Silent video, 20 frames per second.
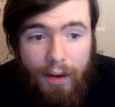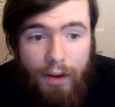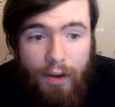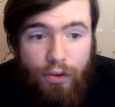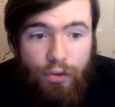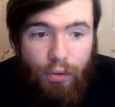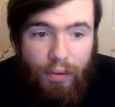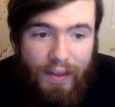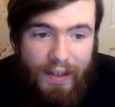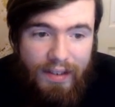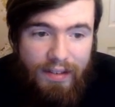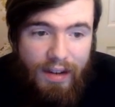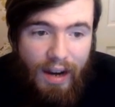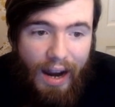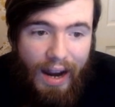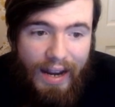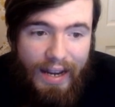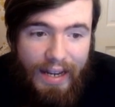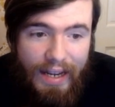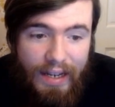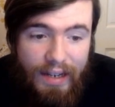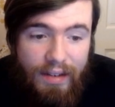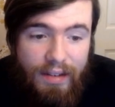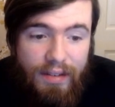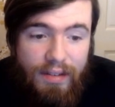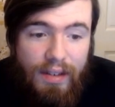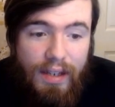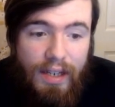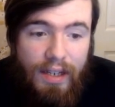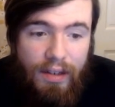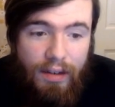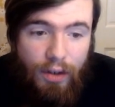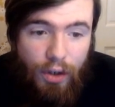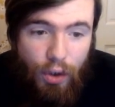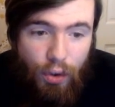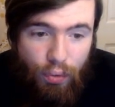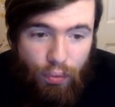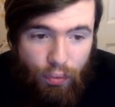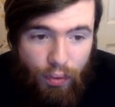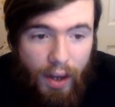So this guy is
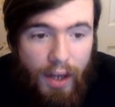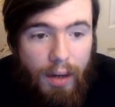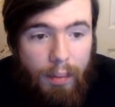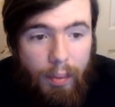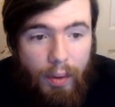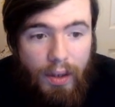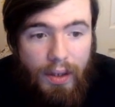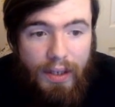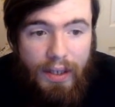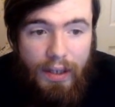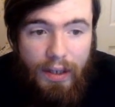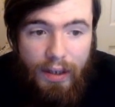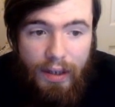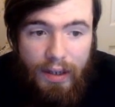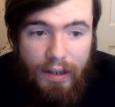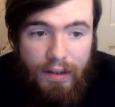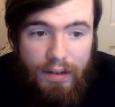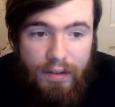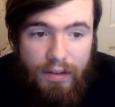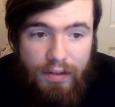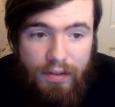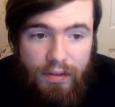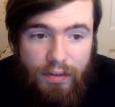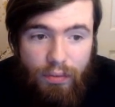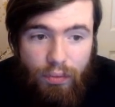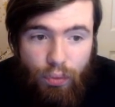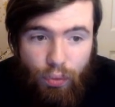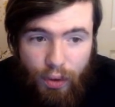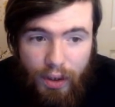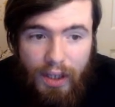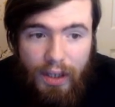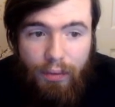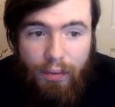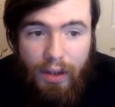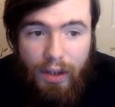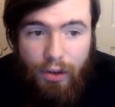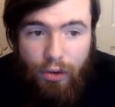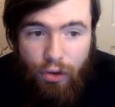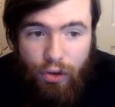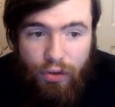incredible. He is really,
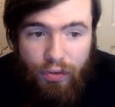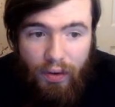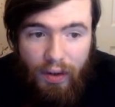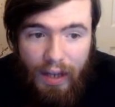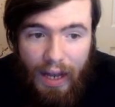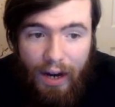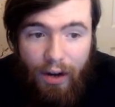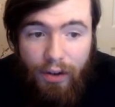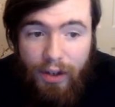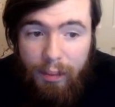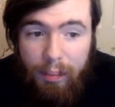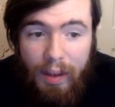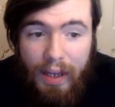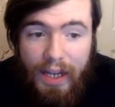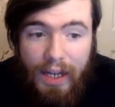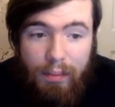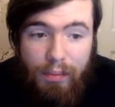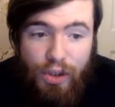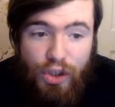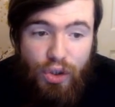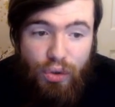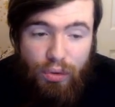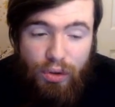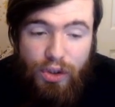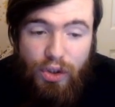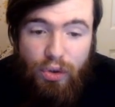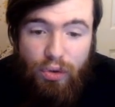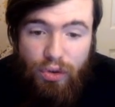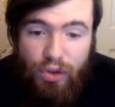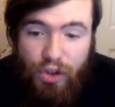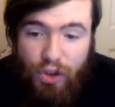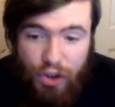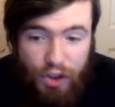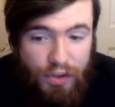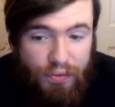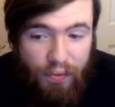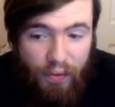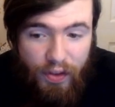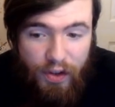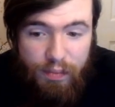really useful. I already play him in Sword Souls
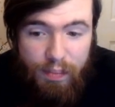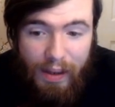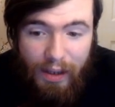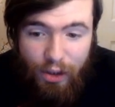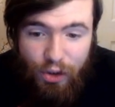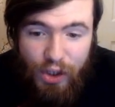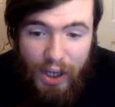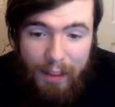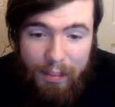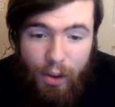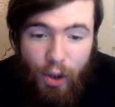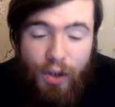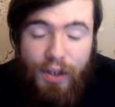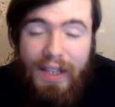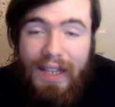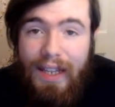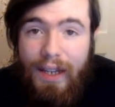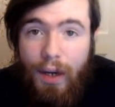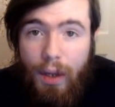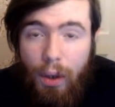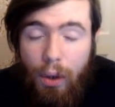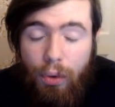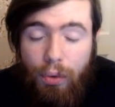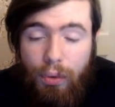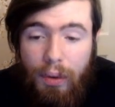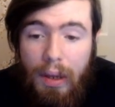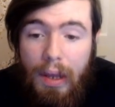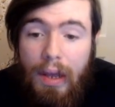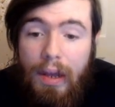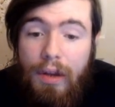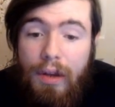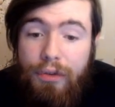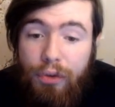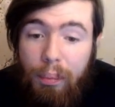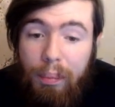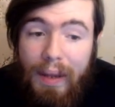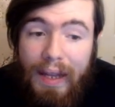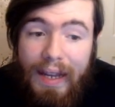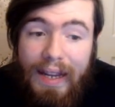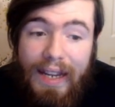just for the spell and trap card negate alone, so
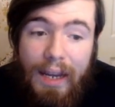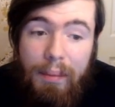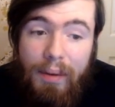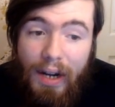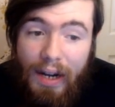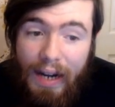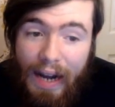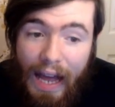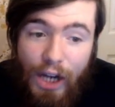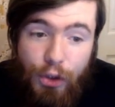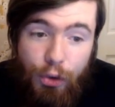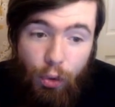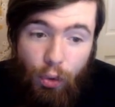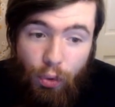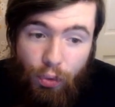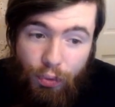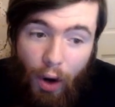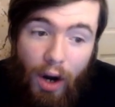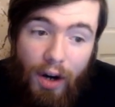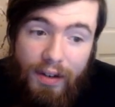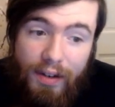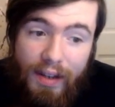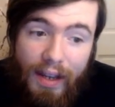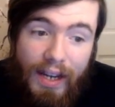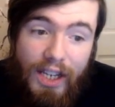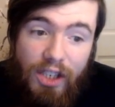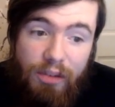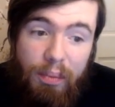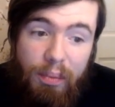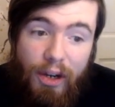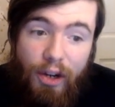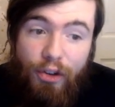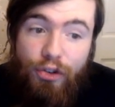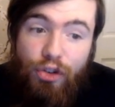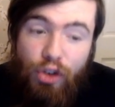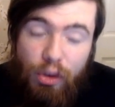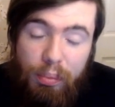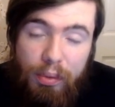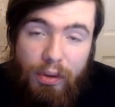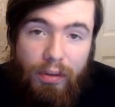playing him in an actual rock deck has been a
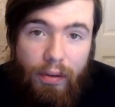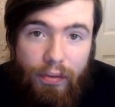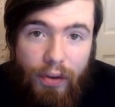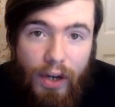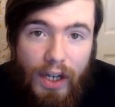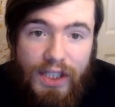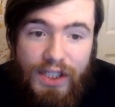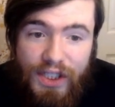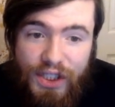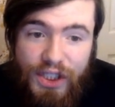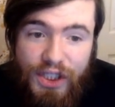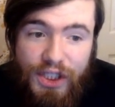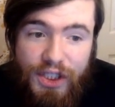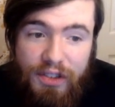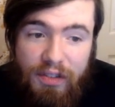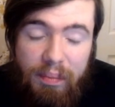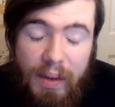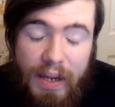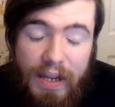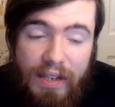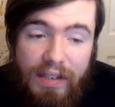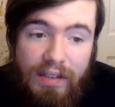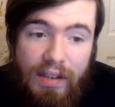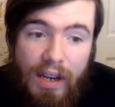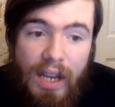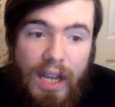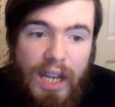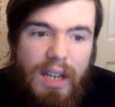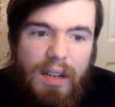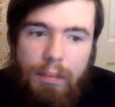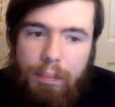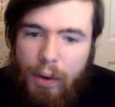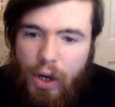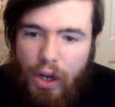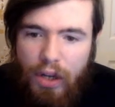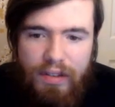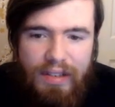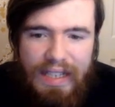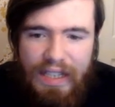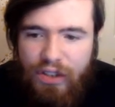super refreshing change of pace,
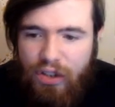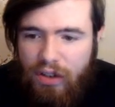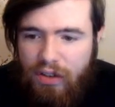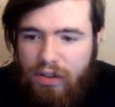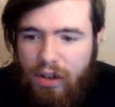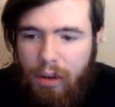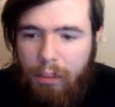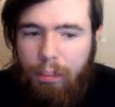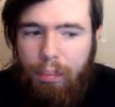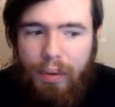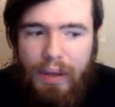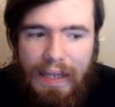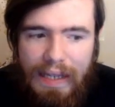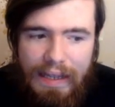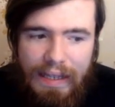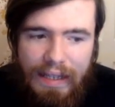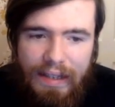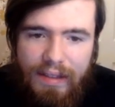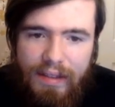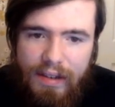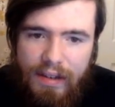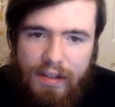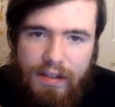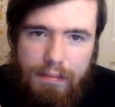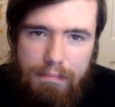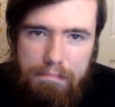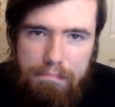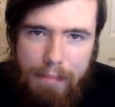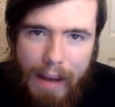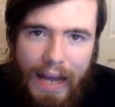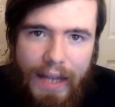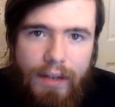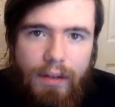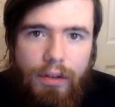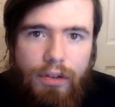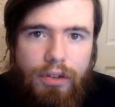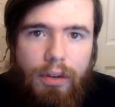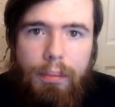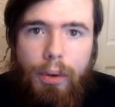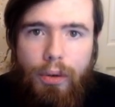because he just completely
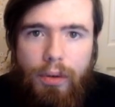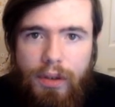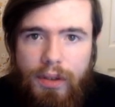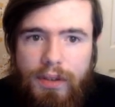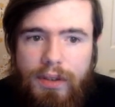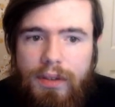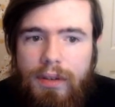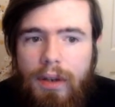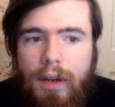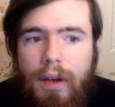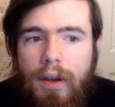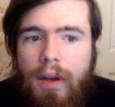dismantles opponents.